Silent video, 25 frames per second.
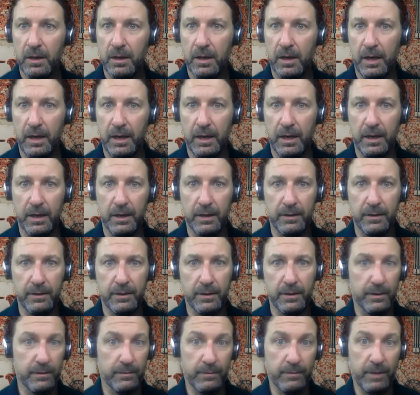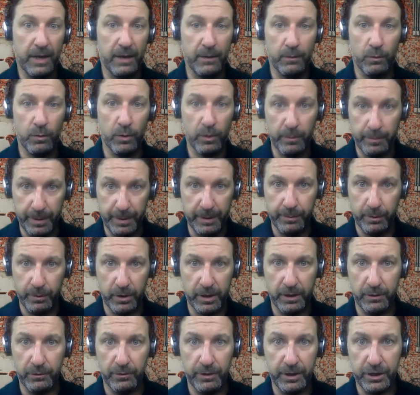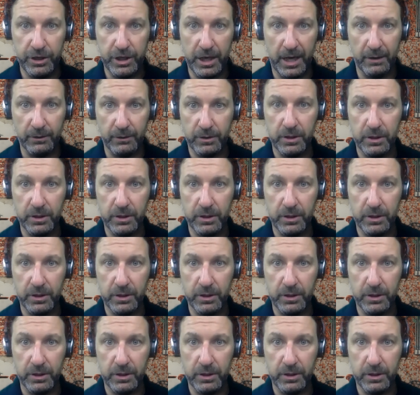And that where people can reach out